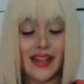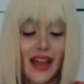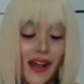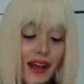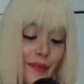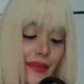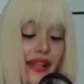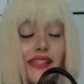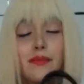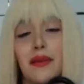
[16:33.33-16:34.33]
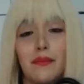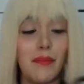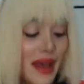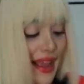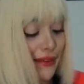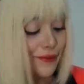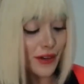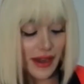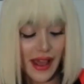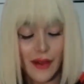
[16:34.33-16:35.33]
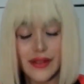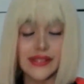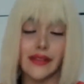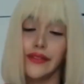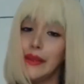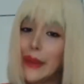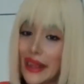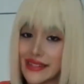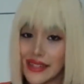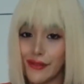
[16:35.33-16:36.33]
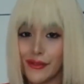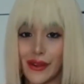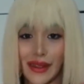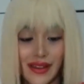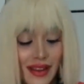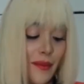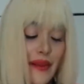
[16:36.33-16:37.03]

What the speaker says: because mine for now is definitely a positive one.